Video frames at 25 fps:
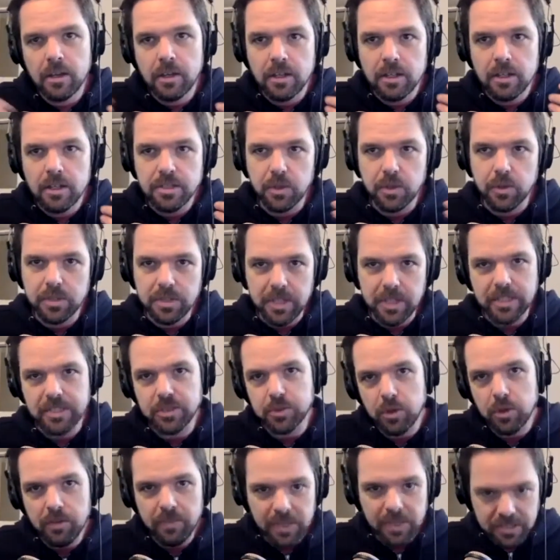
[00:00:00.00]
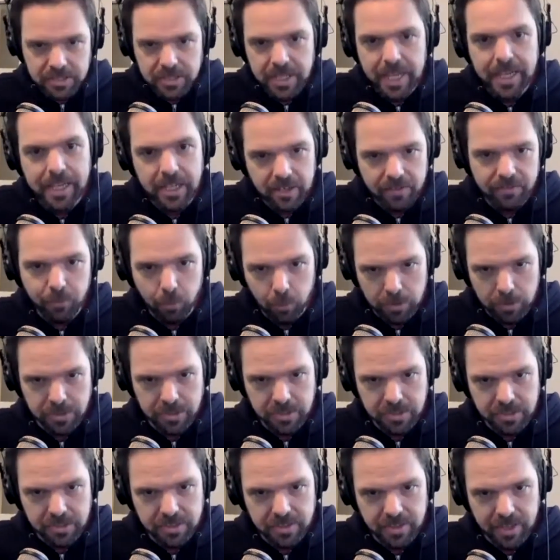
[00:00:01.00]
so it's, it's sort of these negative
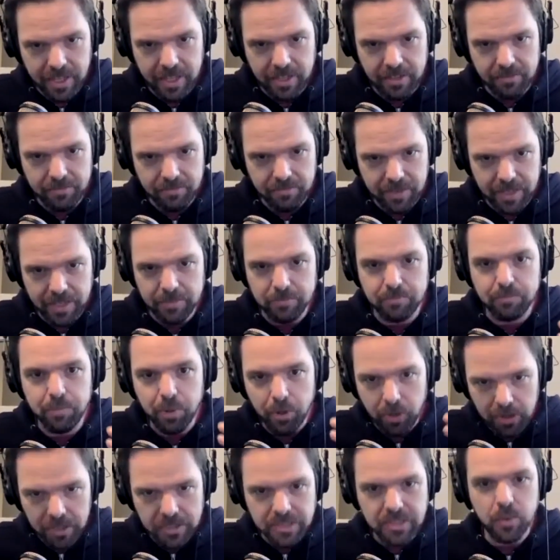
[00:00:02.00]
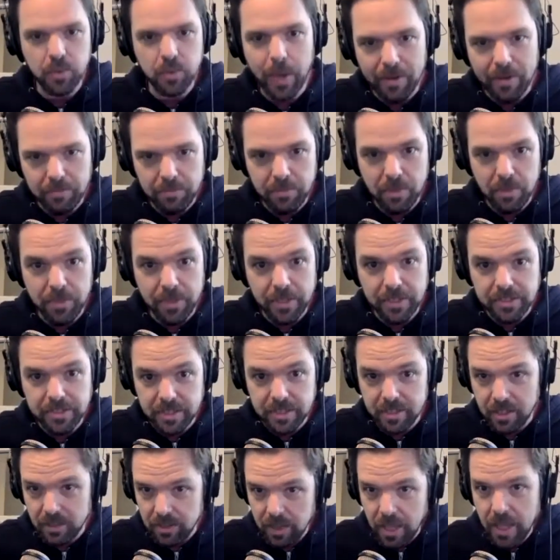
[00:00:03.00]
forces that that pull us away from the things
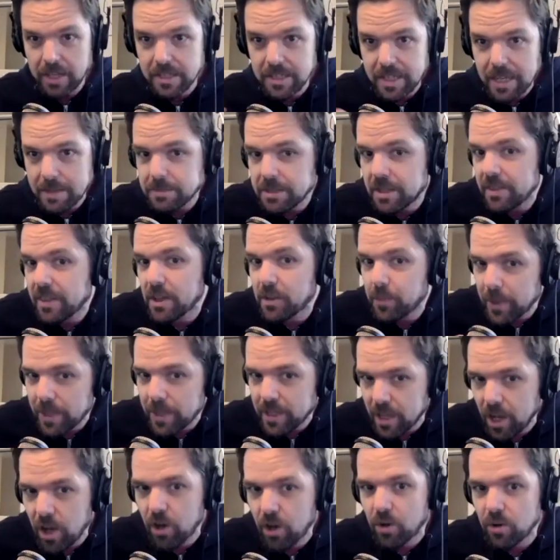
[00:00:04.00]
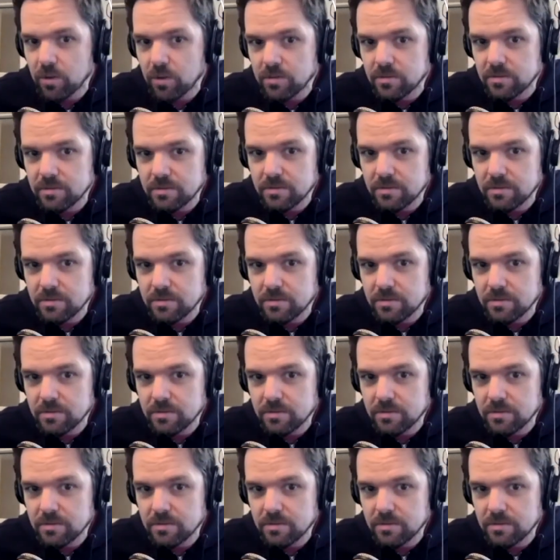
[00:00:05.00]
that a lot of times i think we know